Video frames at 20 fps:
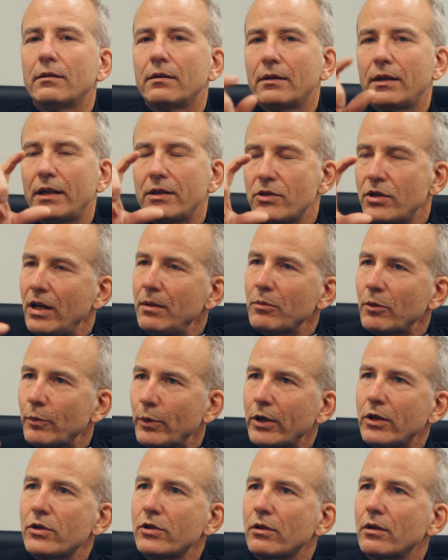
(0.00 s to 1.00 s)
that chamber
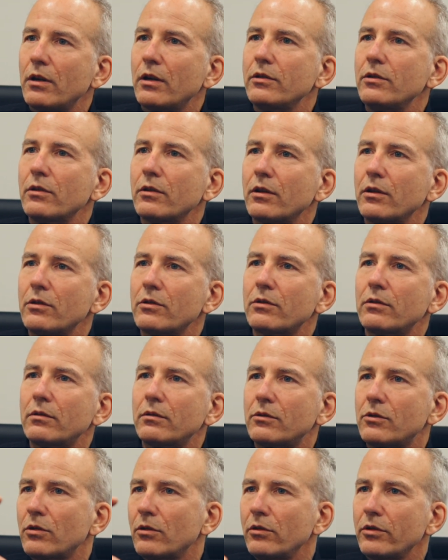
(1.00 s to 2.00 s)
pressure on your
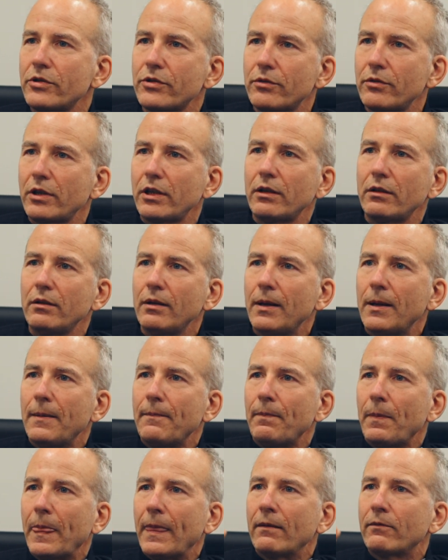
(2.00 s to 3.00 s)
control screen,
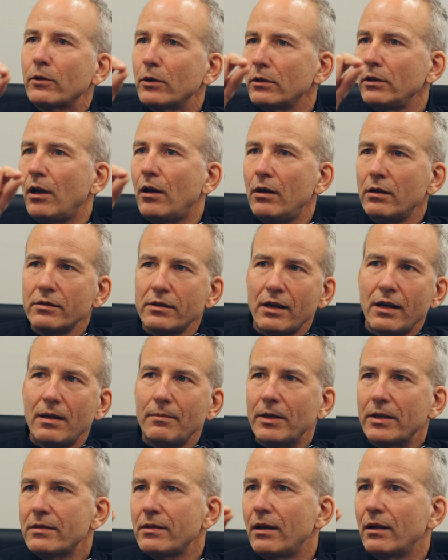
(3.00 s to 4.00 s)
for a long
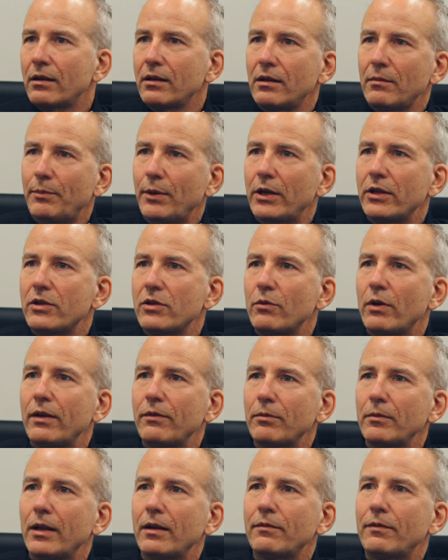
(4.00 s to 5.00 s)
time, it's not going to budge away
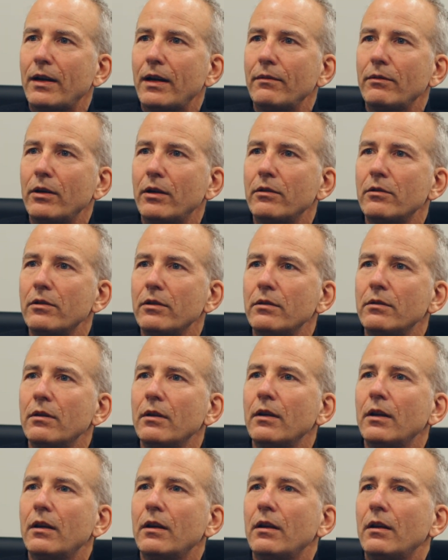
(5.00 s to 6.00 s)
from that 500
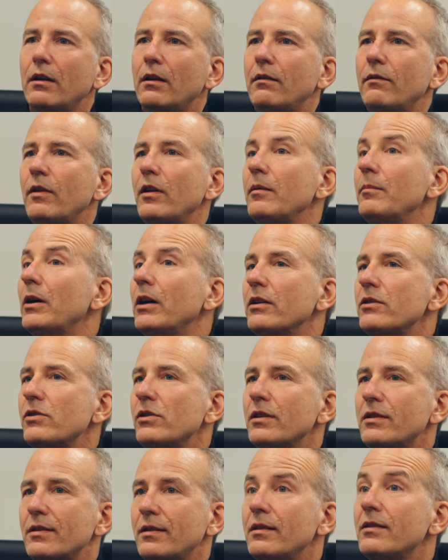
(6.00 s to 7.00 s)
very
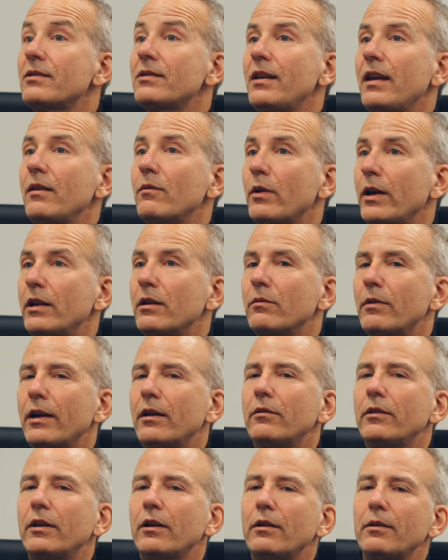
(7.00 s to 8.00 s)
much. It's going to stay right
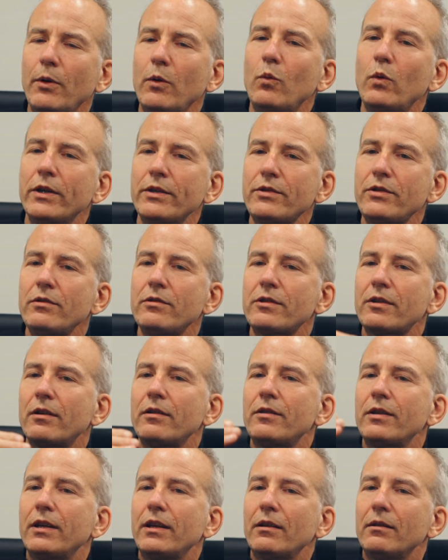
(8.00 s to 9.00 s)
around there. But once you
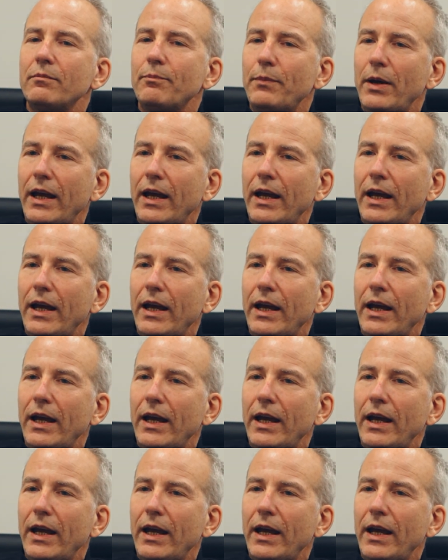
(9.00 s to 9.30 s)
start to get